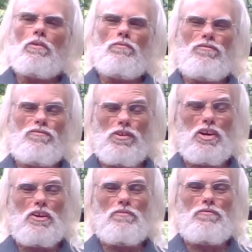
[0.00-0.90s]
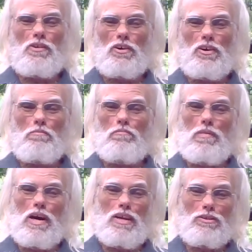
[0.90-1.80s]
Very, very
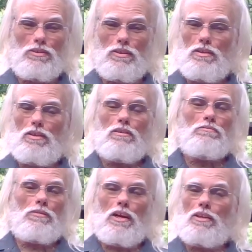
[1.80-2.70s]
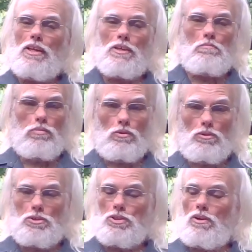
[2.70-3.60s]
mild. I like a bolder
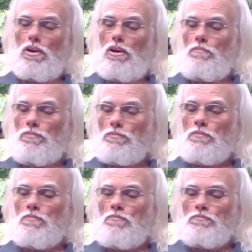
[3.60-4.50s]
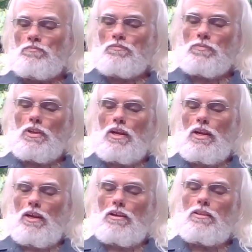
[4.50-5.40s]
cigar.
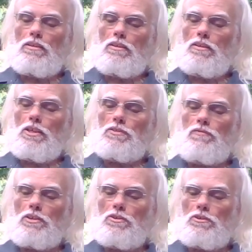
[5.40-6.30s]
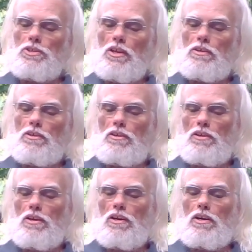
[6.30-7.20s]
Uh, this Victor
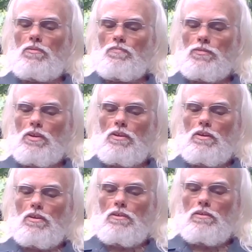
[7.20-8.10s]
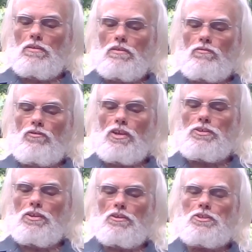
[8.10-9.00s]
Sinclair
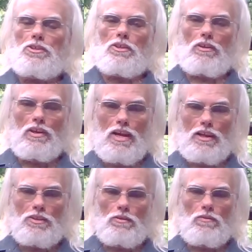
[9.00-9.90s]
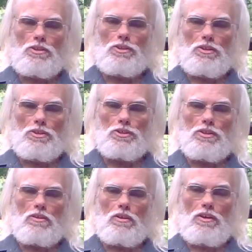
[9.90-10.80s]
Vintage Select, which is
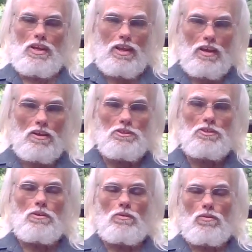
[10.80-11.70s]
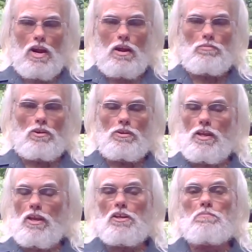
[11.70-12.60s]
an aged wrapper, an
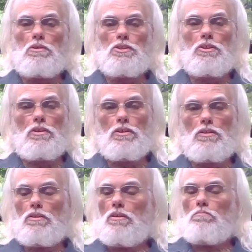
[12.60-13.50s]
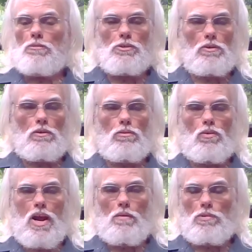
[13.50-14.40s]
aged Brazilian Maduro
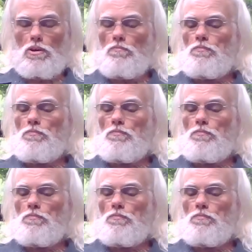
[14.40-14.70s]
wrapper,